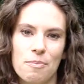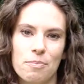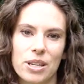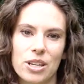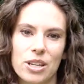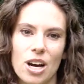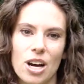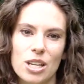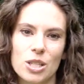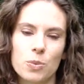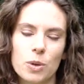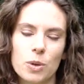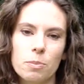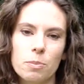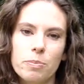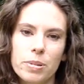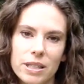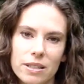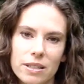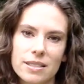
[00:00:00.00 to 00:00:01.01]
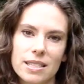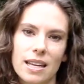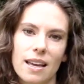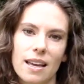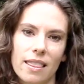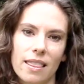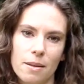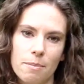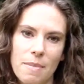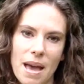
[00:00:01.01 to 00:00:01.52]
because we're
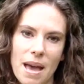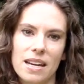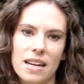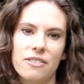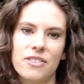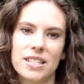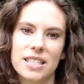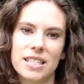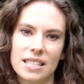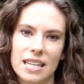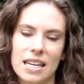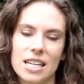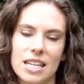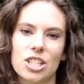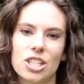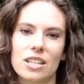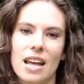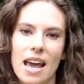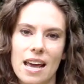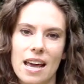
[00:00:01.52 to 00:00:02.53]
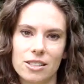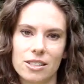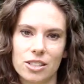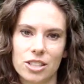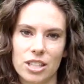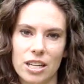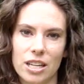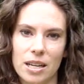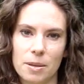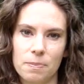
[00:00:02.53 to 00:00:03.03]
building the manifestation
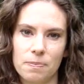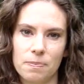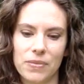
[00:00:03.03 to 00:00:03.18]
energy.